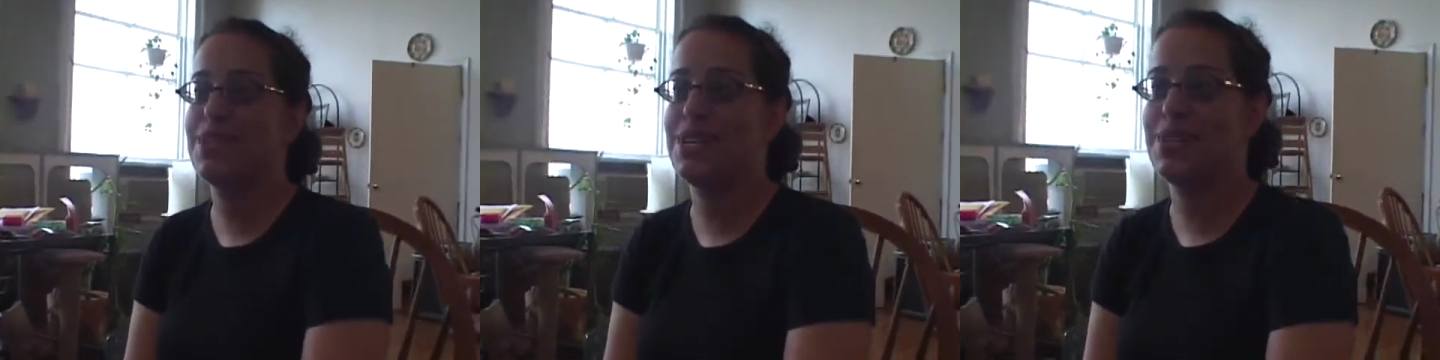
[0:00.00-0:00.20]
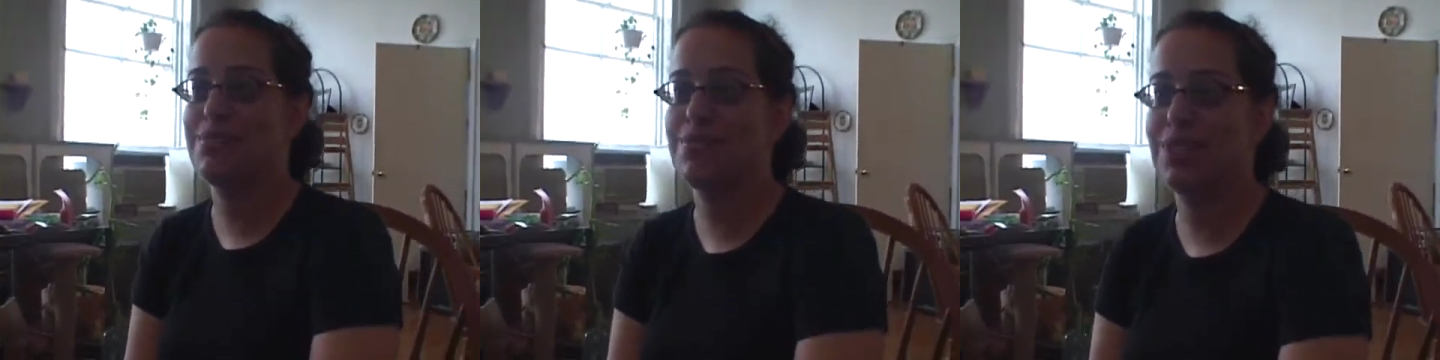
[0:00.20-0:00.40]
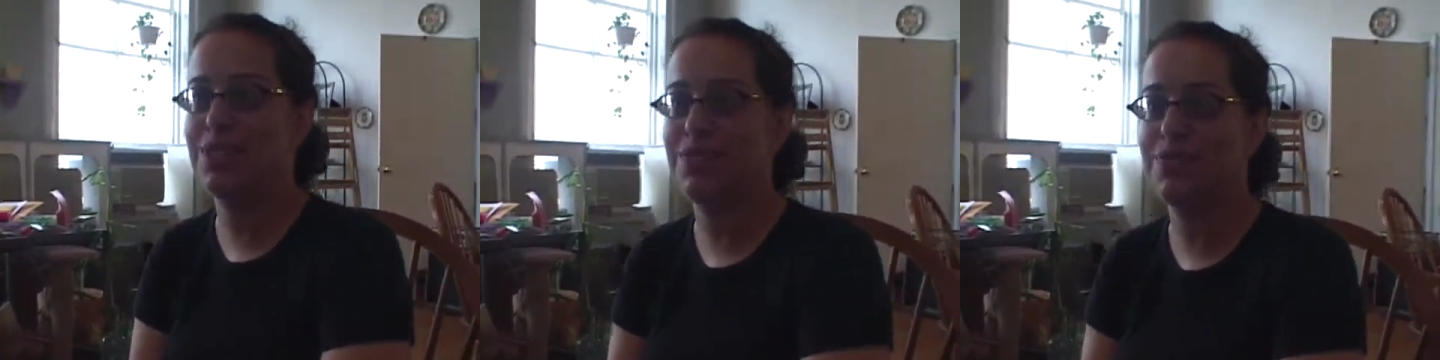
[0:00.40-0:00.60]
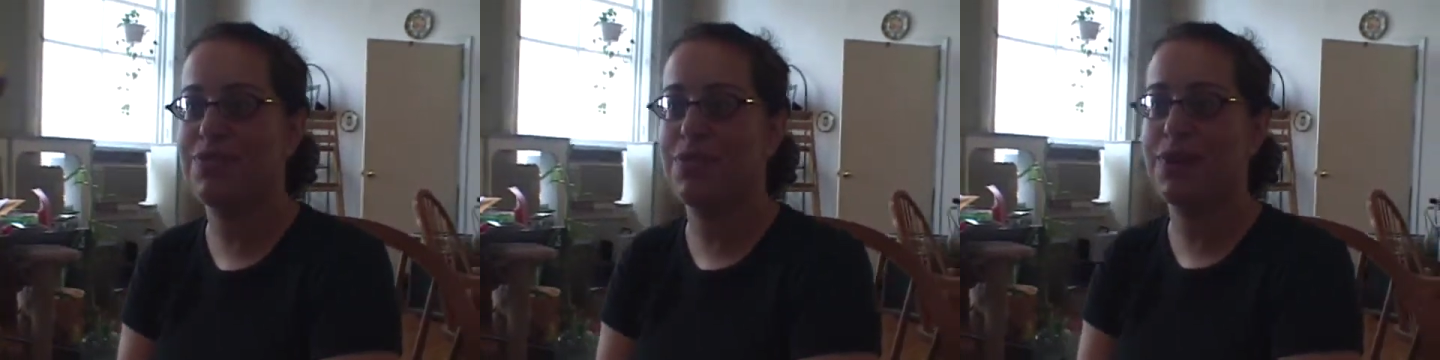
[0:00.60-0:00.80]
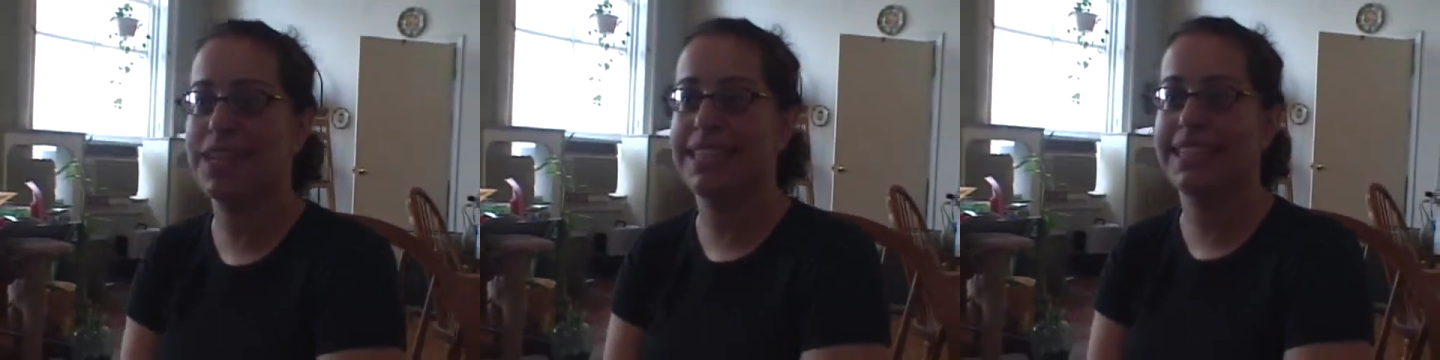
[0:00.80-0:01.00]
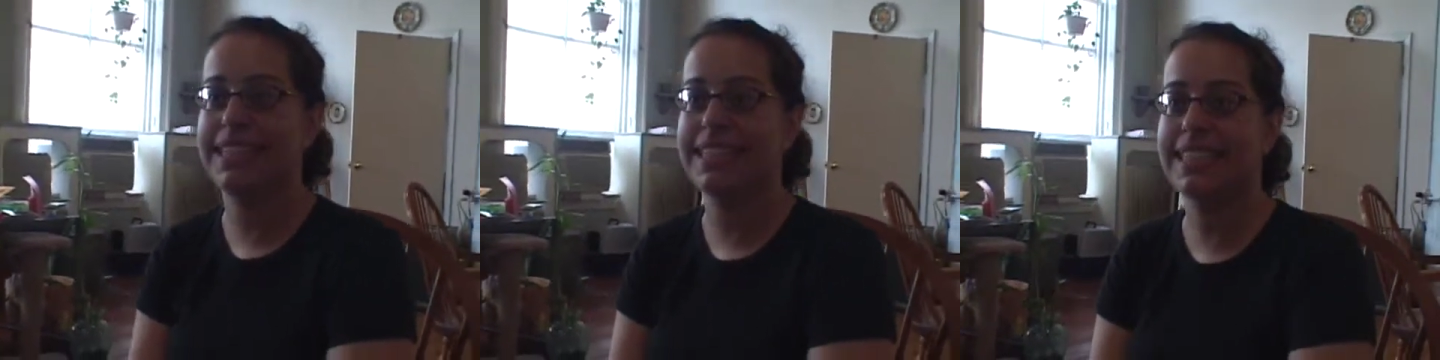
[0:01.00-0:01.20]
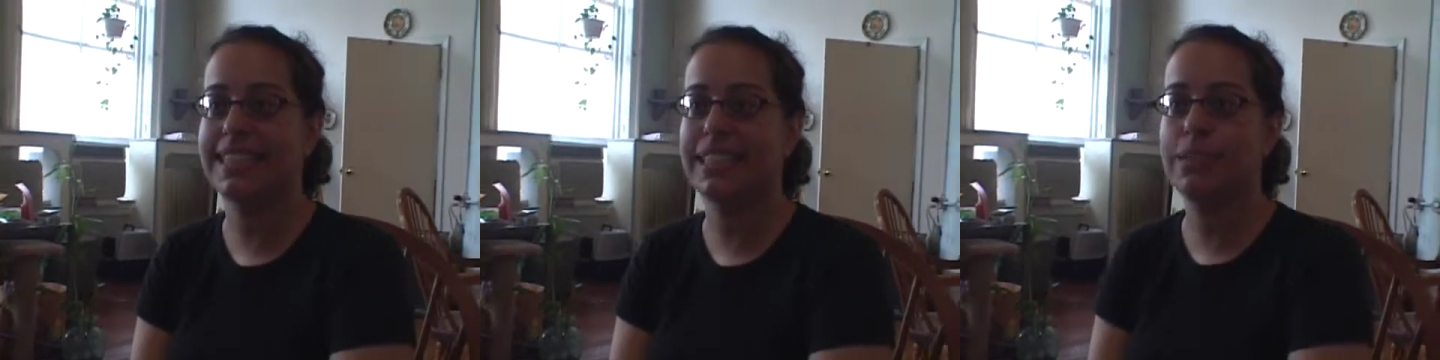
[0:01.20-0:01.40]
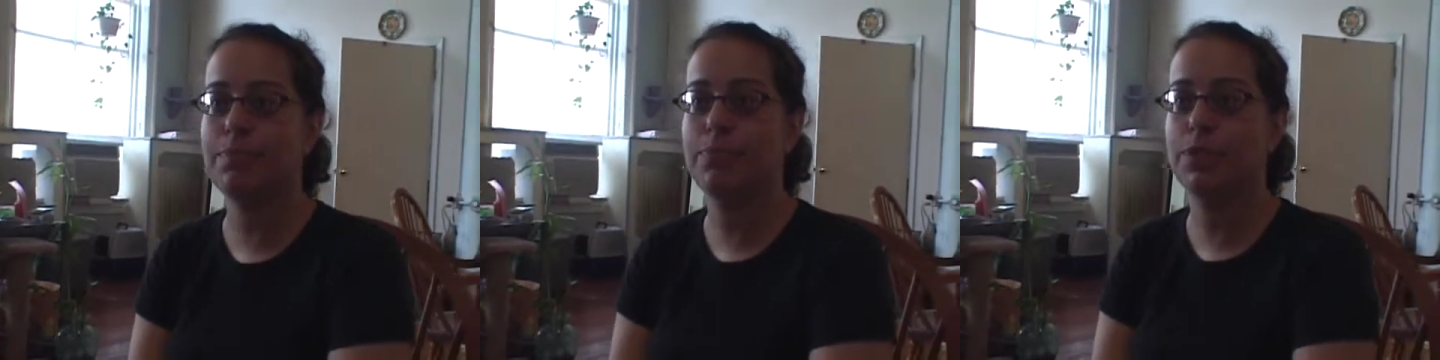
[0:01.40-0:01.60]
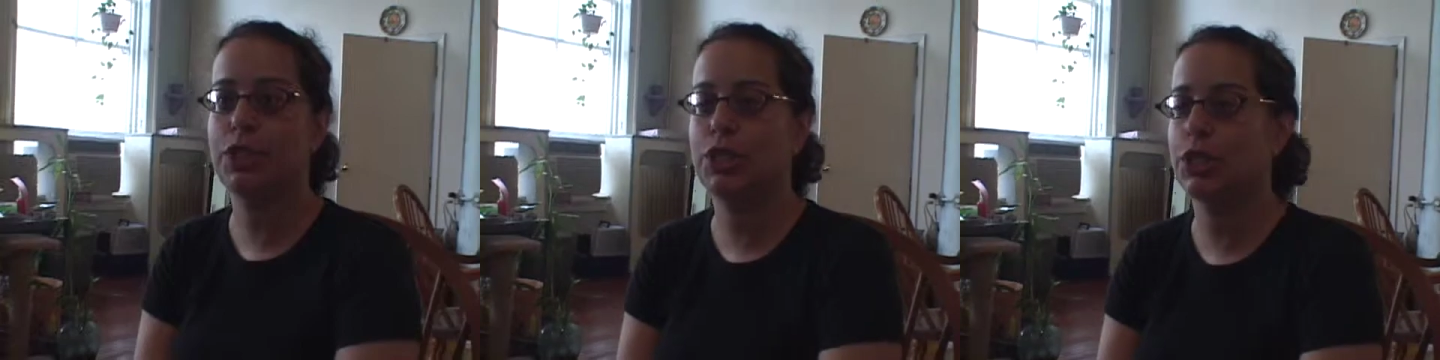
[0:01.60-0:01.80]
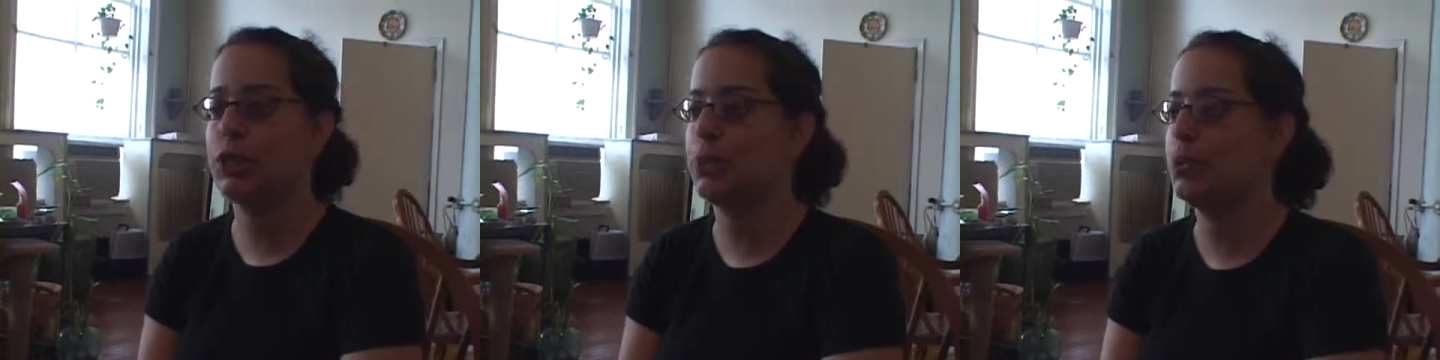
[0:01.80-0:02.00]
here with the Freudian slip,
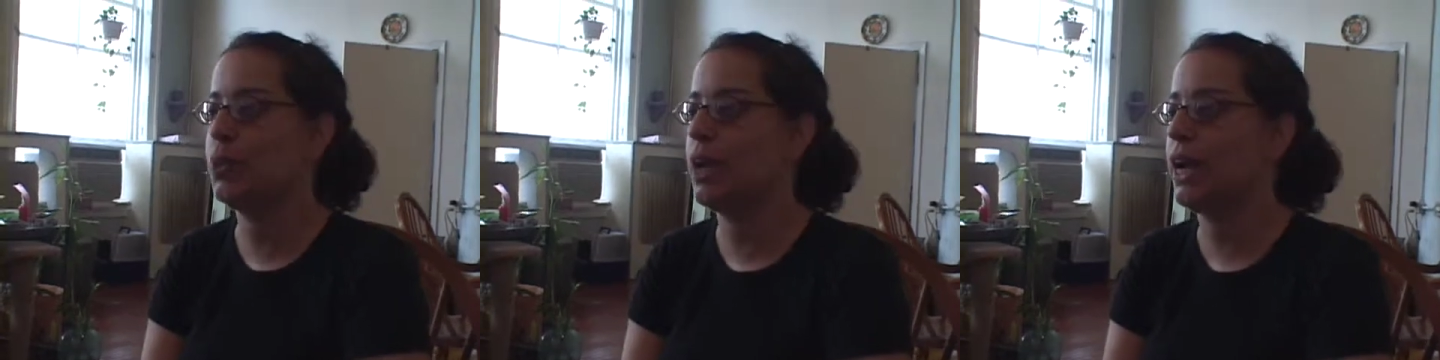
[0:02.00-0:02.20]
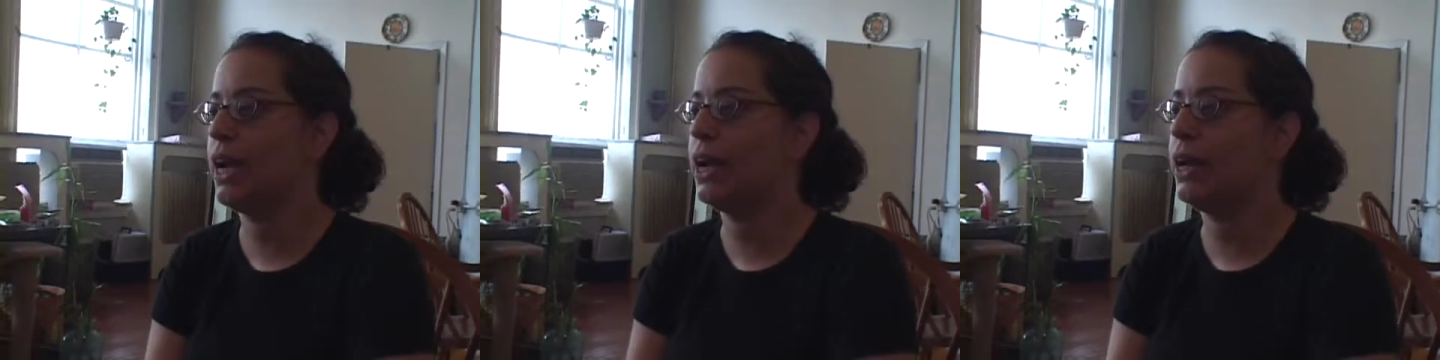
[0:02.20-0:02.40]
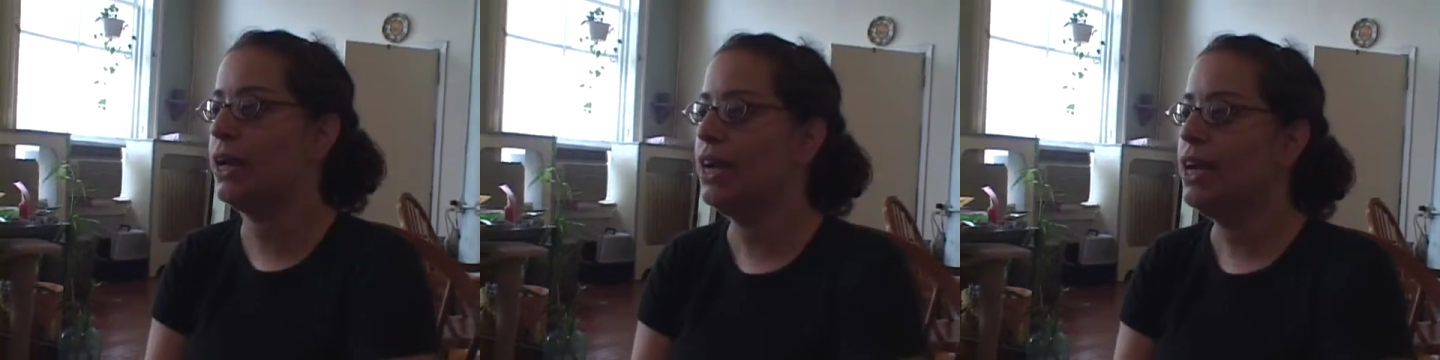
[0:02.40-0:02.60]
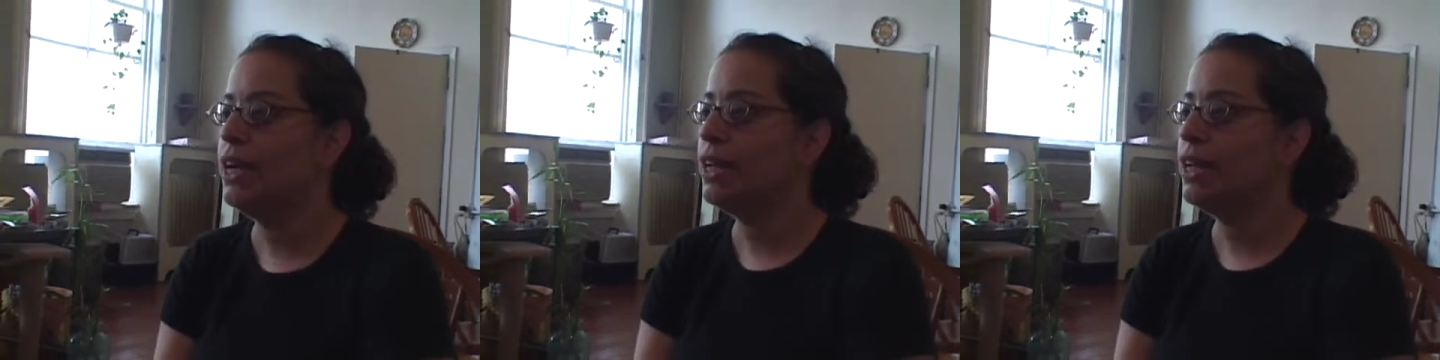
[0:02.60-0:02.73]
which is where